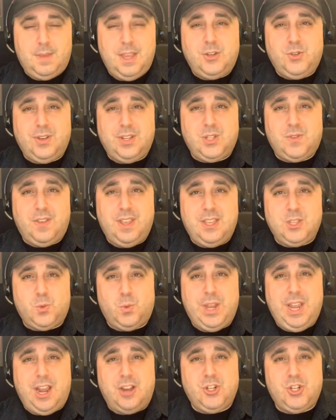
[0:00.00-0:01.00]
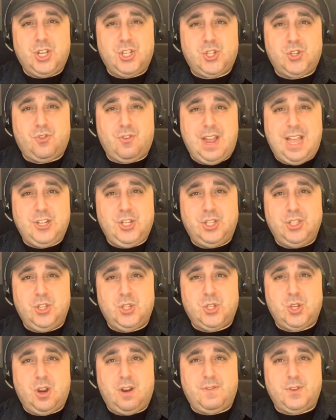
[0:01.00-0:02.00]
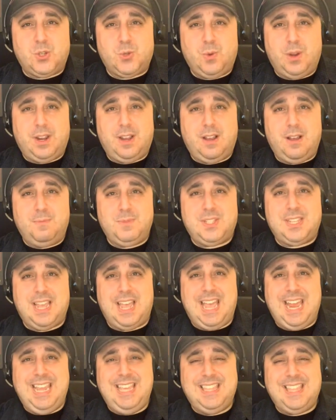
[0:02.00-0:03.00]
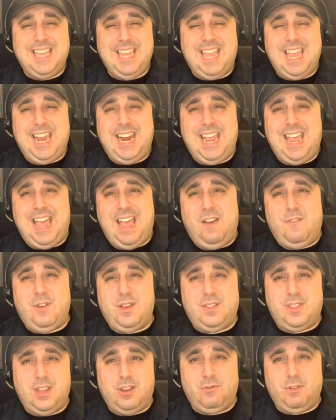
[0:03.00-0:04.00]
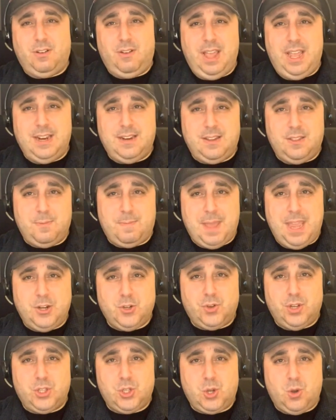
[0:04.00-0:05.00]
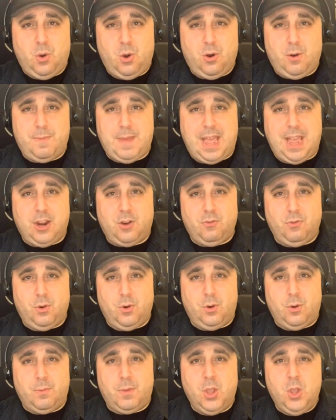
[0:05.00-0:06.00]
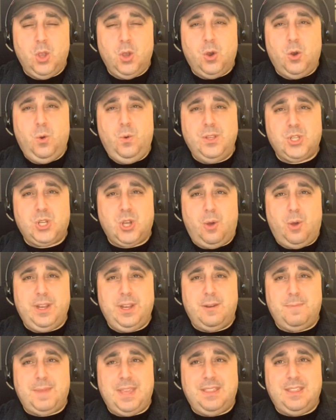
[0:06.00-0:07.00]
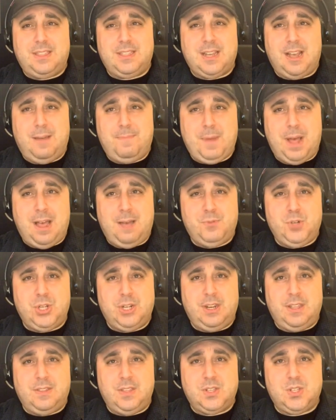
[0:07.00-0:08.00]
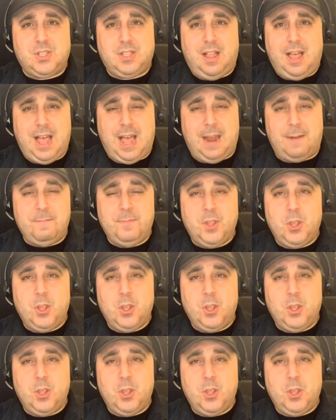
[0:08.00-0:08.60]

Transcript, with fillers: Patriots fans, we are just scratching the surface when it comes to anything and everything related to the Patriots cornerback room. Who is going to be the top option in the slot?